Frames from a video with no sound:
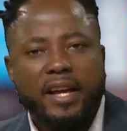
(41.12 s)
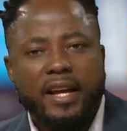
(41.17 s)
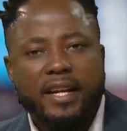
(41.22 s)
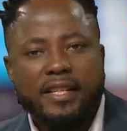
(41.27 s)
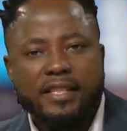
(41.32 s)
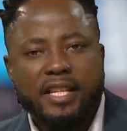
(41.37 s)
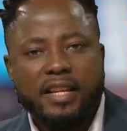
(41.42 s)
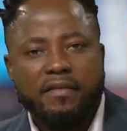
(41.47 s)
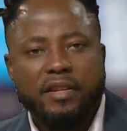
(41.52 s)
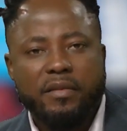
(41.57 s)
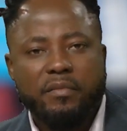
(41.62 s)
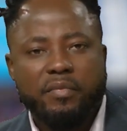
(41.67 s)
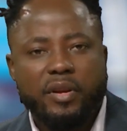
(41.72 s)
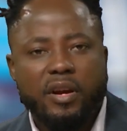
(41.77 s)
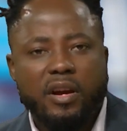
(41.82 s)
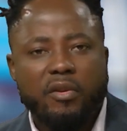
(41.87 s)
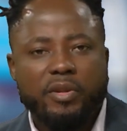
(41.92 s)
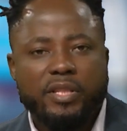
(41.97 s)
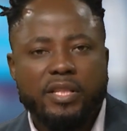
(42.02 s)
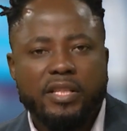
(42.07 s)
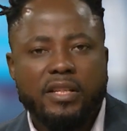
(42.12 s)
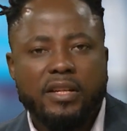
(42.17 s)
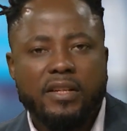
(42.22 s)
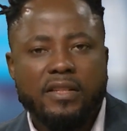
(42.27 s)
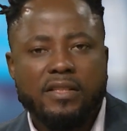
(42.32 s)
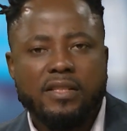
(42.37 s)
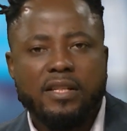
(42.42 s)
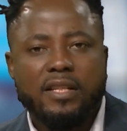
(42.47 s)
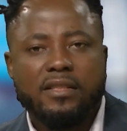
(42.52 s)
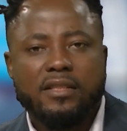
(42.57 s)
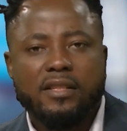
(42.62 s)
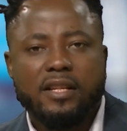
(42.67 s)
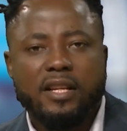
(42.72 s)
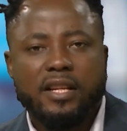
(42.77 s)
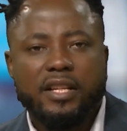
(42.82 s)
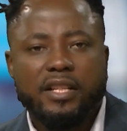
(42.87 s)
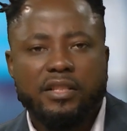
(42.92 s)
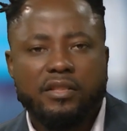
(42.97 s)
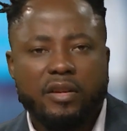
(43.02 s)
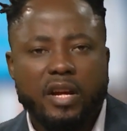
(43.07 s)
has given prior written consent,
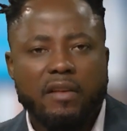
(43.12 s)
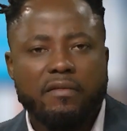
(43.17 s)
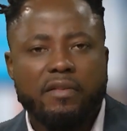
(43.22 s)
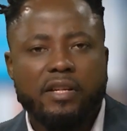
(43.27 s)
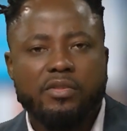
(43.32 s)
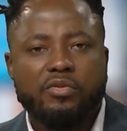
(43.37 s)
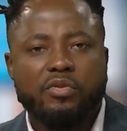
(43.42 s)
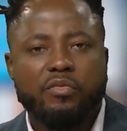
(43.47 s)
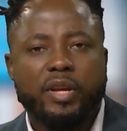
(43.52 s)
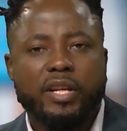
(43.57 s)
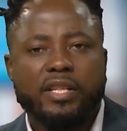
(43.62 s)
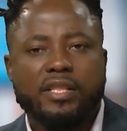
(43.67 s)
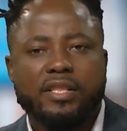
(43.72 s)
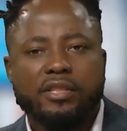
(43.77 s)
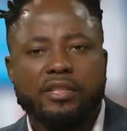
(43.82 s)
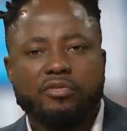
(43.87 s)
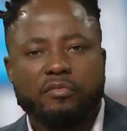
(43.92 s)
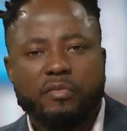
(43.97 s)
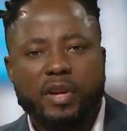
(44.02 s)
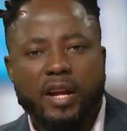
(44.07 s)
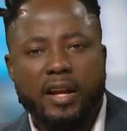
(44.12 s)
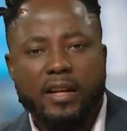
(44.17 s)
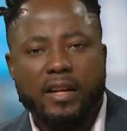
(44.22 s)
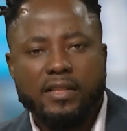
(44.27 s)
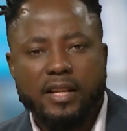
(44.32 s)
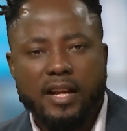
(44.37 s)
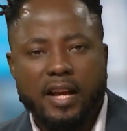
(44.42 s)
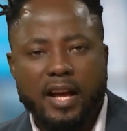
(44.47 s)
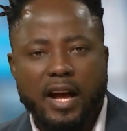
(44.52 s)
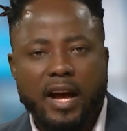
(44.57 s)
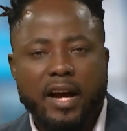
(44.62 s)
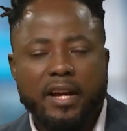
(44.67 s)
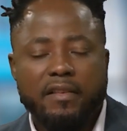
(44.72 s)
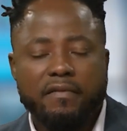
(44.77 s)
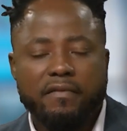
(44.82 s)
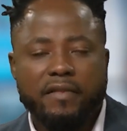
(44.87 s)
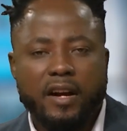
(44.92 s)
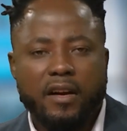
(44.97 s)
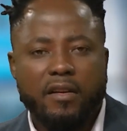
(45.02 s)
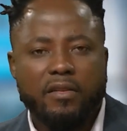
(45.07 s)
drivers who make such remarks are in
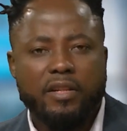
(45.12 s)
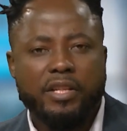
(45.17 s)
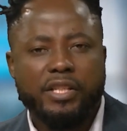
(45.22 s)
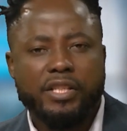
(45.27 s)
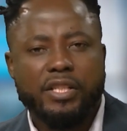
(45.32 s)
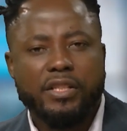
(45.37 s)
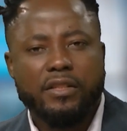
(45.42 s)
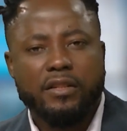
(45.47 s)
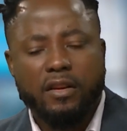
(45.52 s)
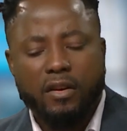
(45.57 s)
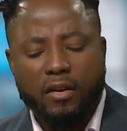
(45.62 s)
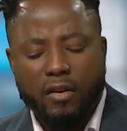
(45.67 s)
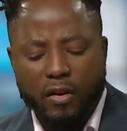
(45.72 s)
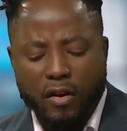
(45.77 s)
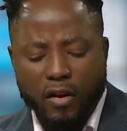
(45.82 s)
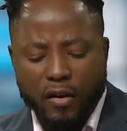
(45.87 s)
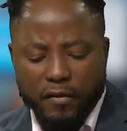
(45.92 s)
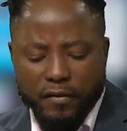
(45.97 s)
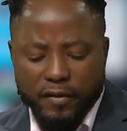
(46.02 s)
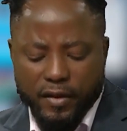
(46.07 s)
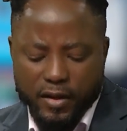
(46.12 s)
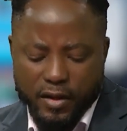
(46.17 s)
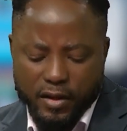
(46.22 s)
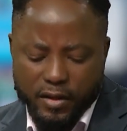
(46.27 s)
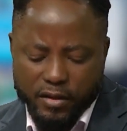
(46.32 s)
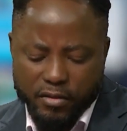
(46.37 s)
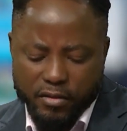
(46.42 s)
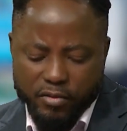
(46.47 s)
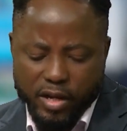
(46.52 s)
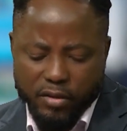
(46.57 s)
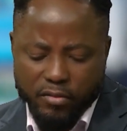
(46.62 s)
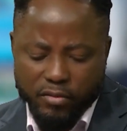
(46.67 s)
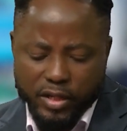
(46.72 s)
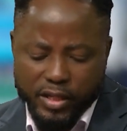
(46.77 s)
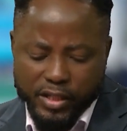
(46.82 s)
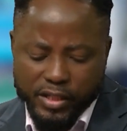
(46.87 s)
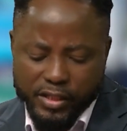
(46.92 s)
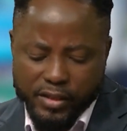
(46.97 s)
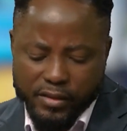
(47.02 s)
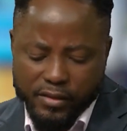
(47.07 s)
violation of the
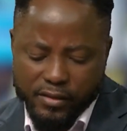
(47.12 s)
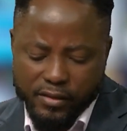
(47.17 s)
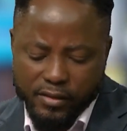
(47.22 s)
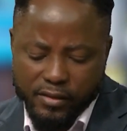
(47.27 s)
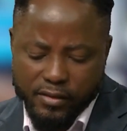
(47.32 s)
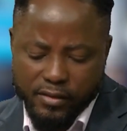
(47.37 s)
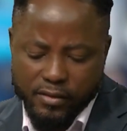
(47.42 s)
regulations.